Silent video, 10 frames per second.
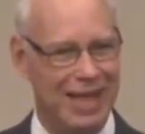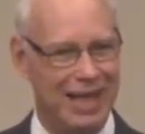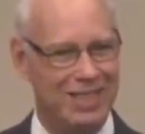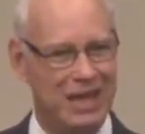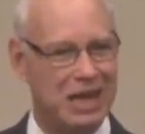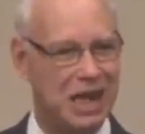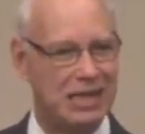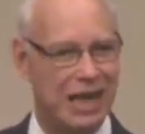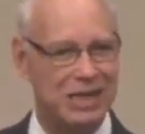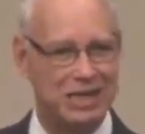Then in
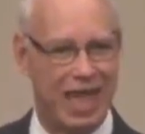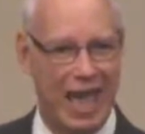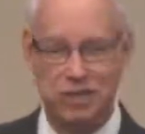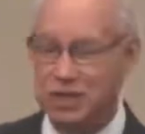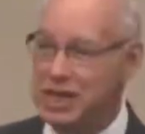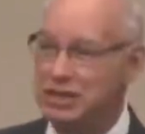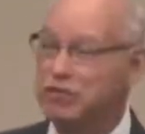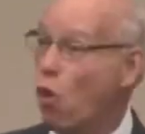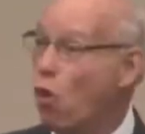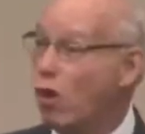Ecclesiastes
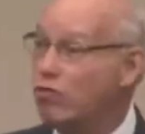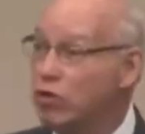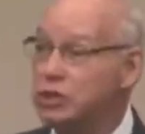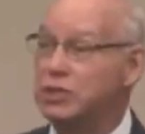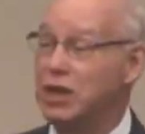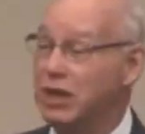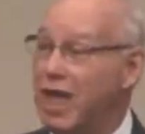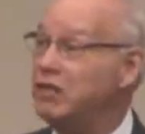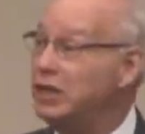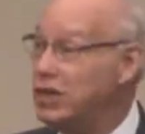4, verses
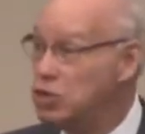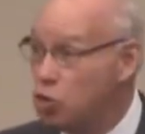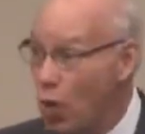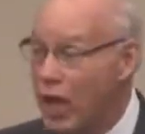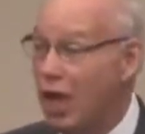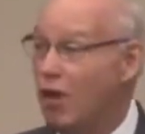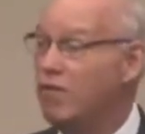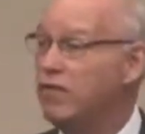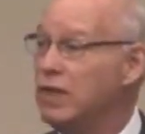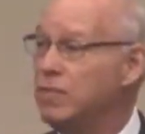11 and 12,